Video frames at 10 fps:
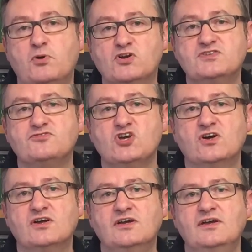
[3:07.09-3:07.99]
point of
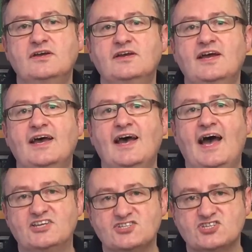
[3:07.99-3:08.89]
shock,
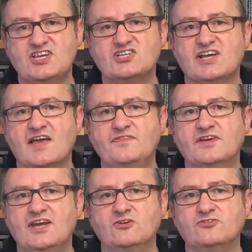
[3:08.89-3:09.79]
and it's a 6 again
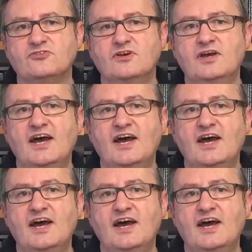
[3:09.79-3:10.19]
that kills.